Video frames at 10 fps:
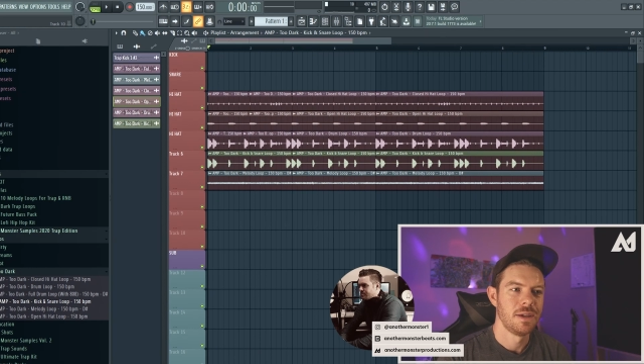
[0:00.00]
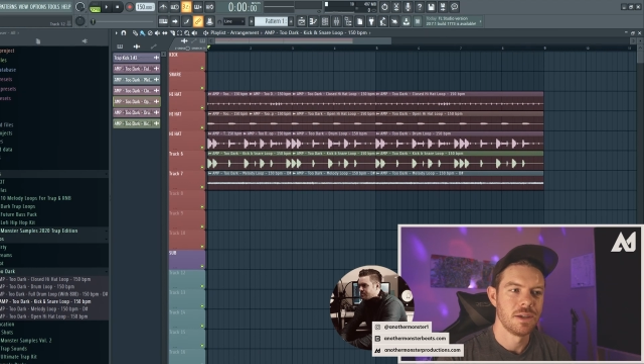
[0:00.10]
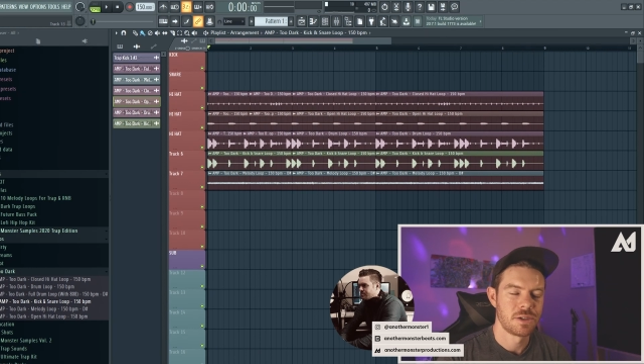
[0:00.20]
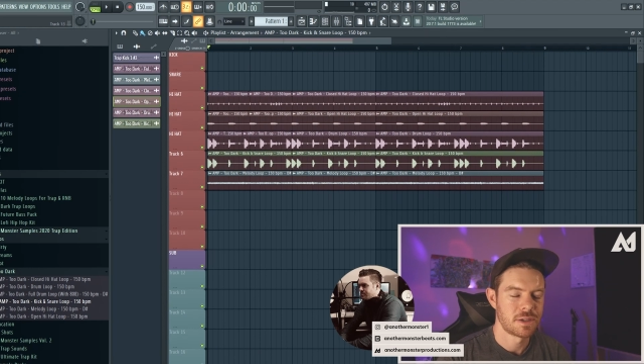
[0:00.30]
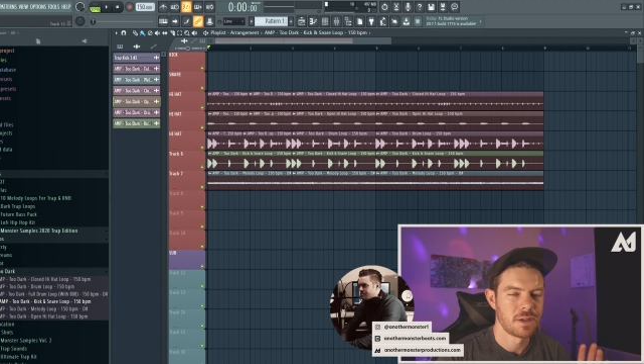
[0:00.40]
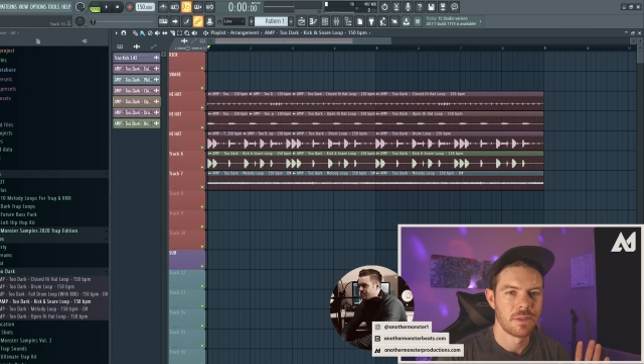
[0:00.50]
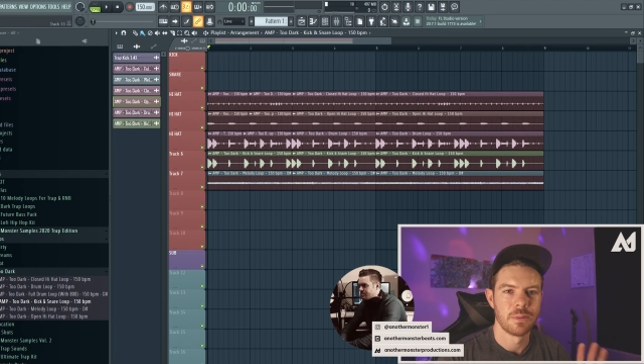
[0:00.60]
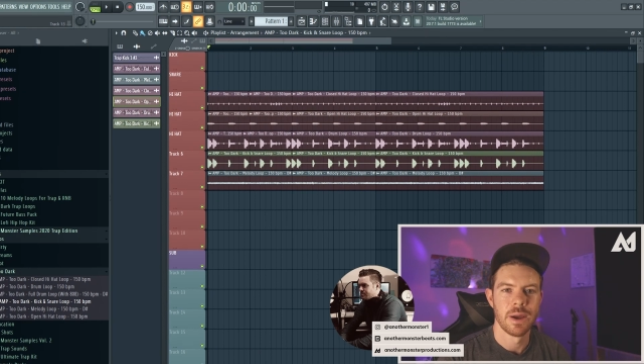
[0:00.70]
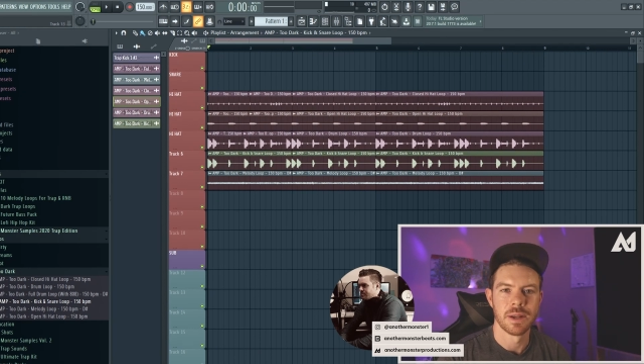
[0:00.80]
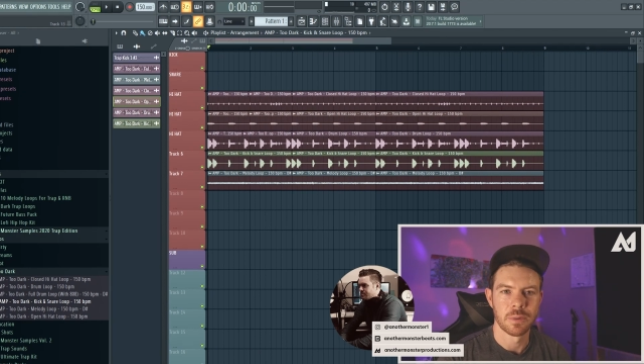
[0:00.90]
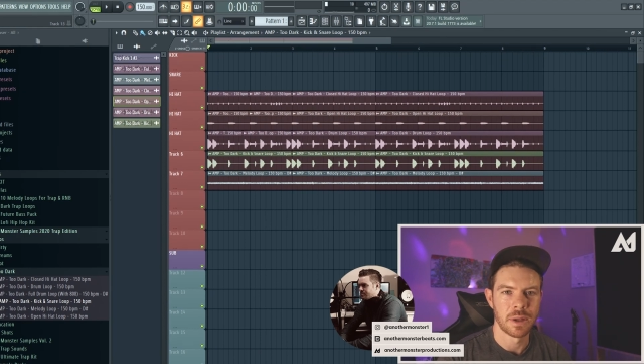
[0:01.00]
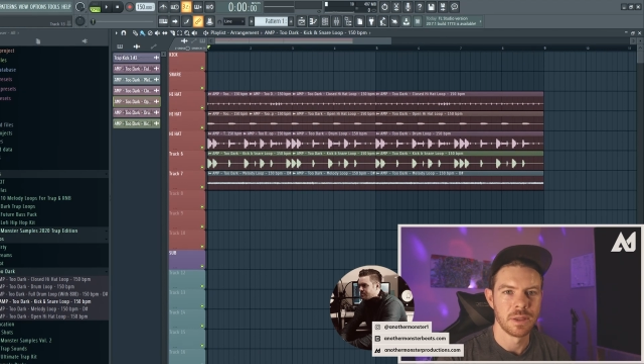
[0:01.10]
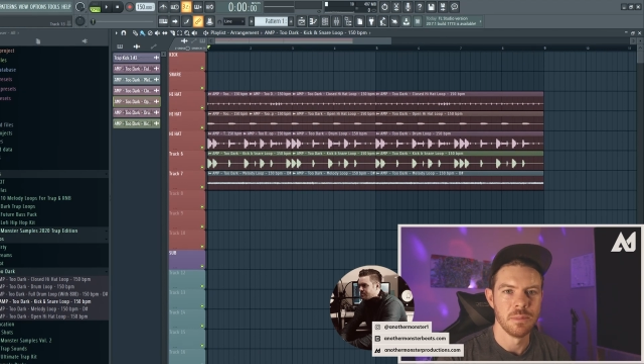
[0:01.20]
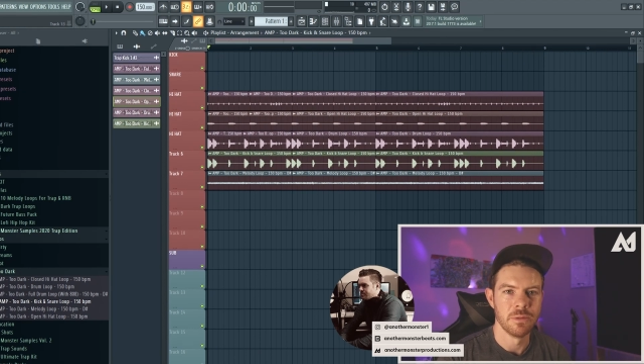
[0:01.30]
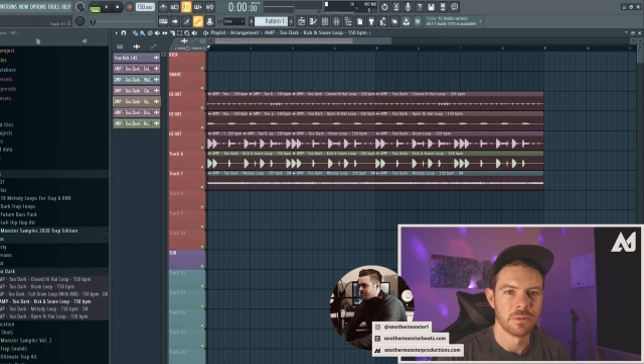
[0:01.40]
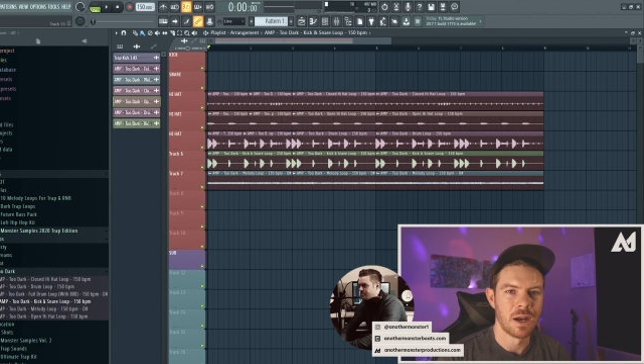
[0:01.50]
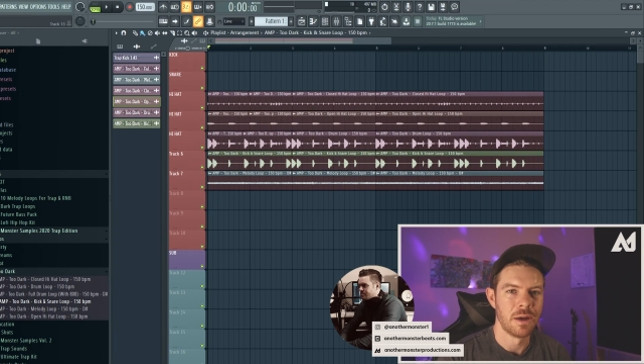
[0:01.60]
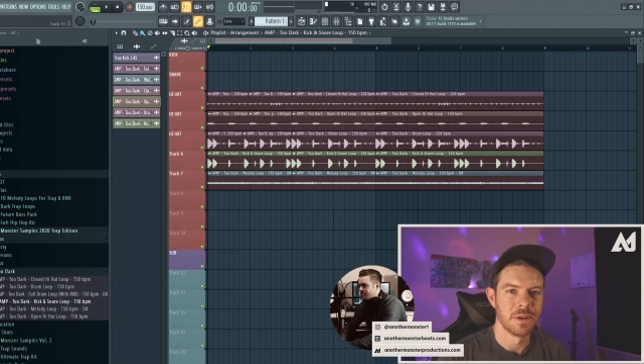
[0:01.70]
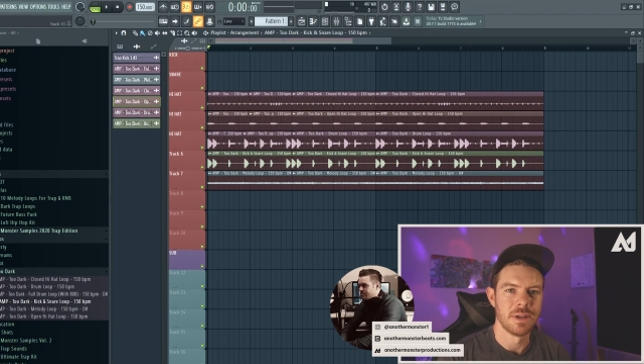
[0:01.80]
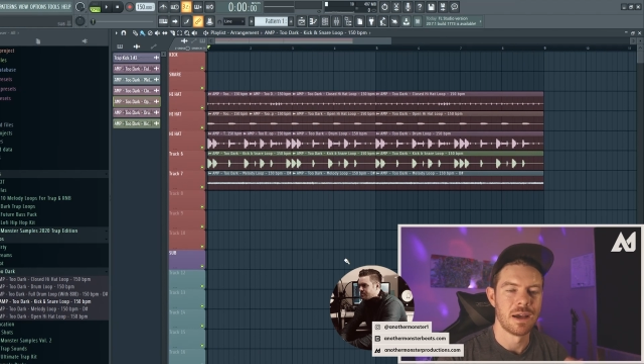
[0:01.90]
It's just another way to quickly move
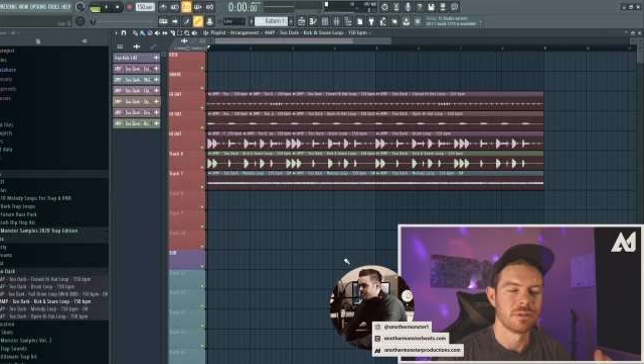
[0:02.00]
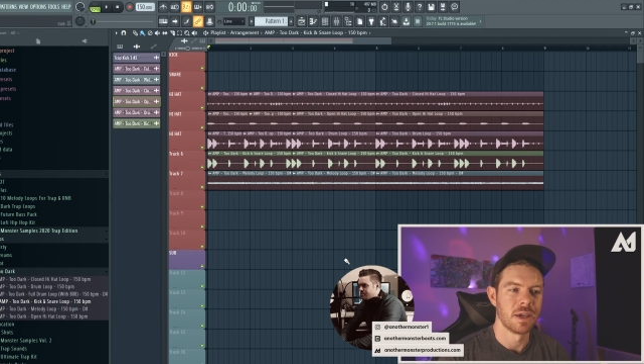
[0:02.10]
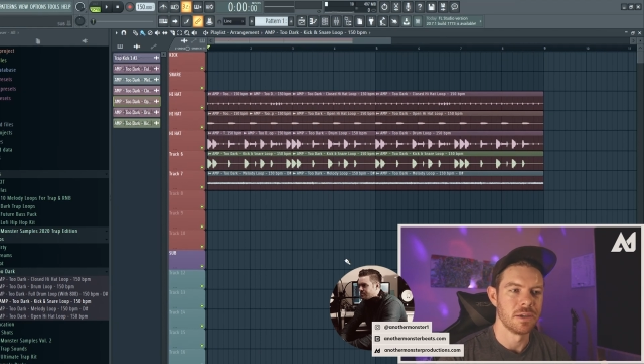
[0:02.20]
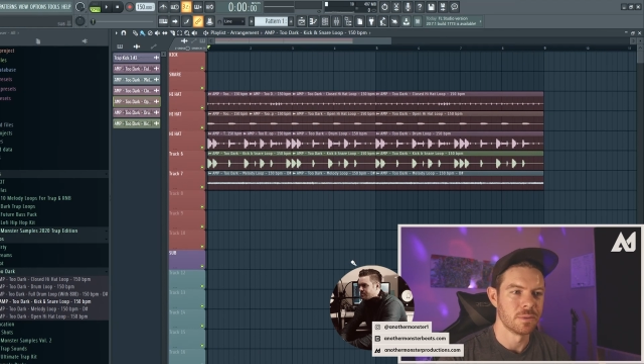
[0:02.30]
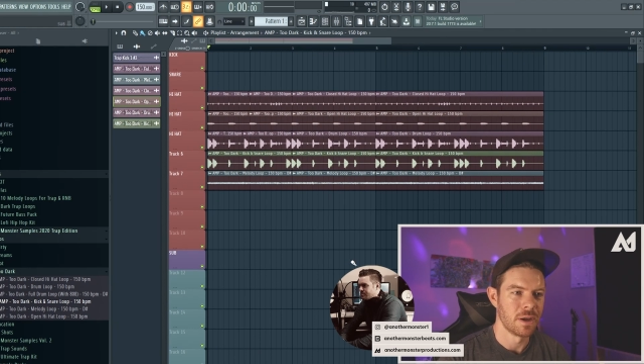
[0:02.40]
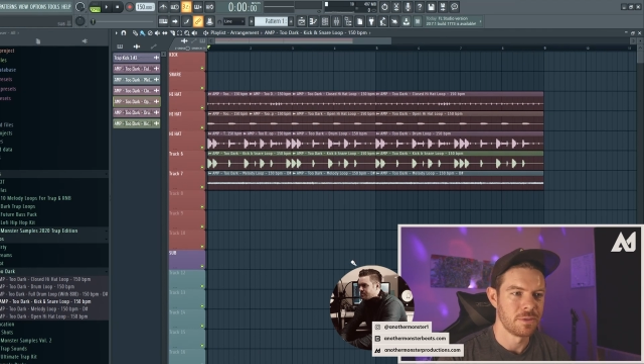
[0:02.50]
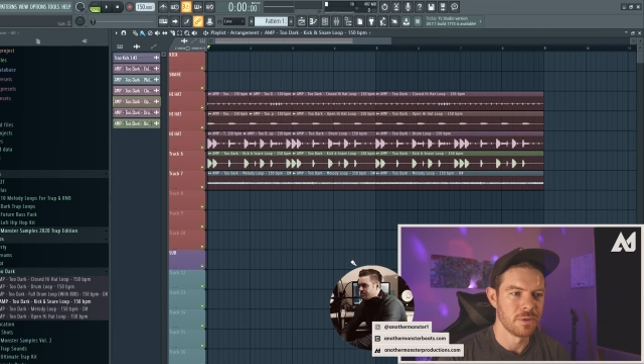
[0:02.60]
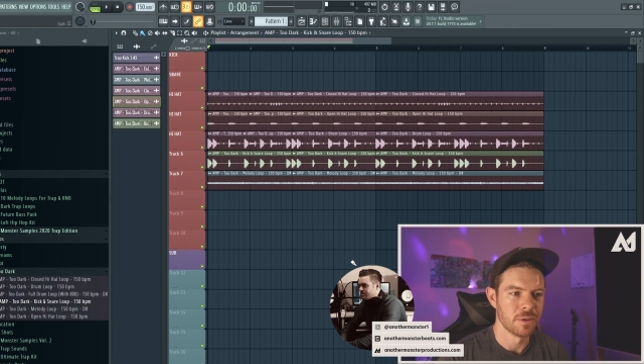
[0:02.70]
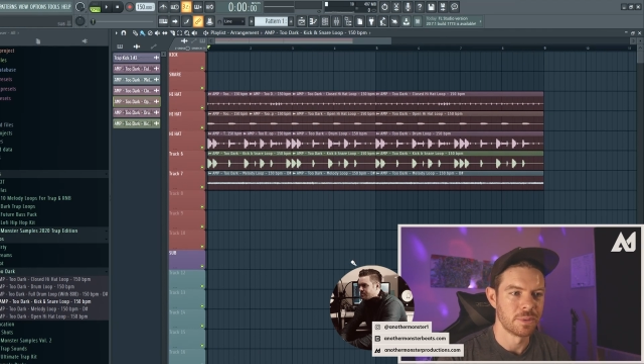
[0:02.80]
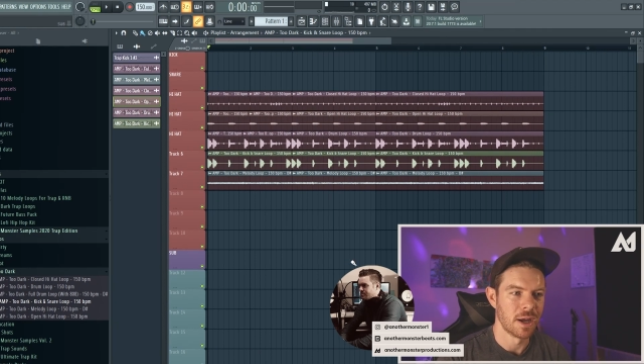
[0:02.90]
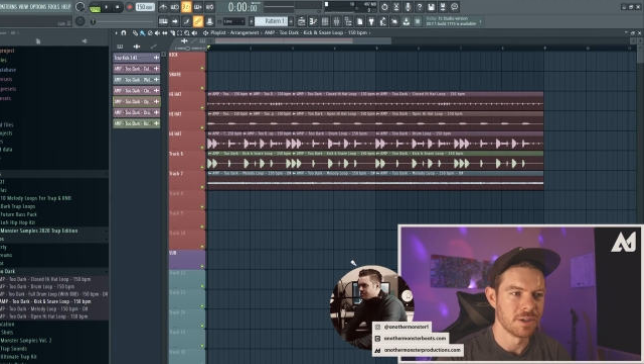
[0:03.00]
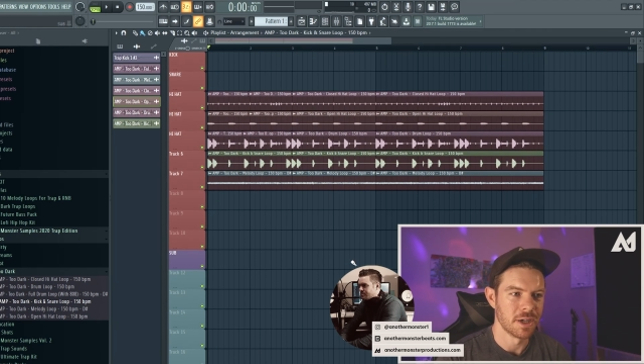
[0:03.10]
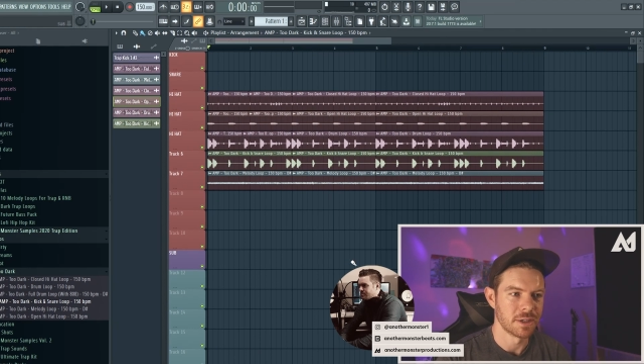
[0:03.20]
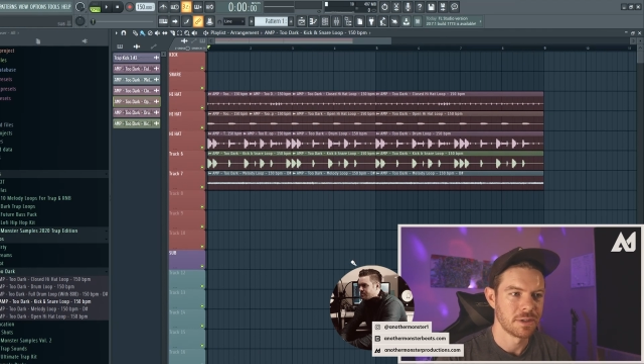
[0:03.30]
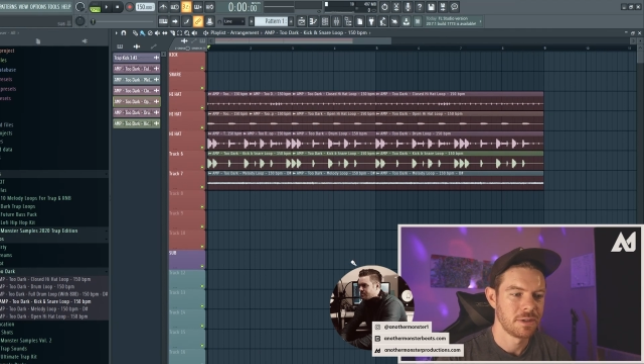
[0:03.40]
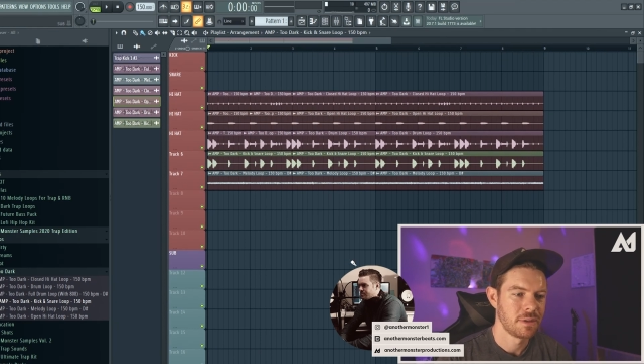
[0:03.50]
around and navigate your way through your project.